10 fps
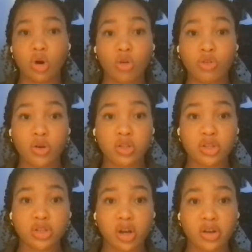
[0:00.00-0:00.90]
go focus
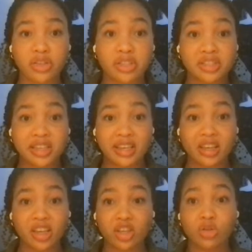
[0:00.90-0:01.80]
on soccer. This is like
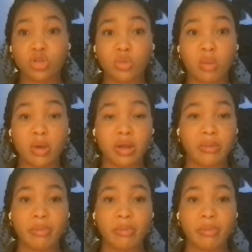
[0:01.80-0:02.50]
a huge moment.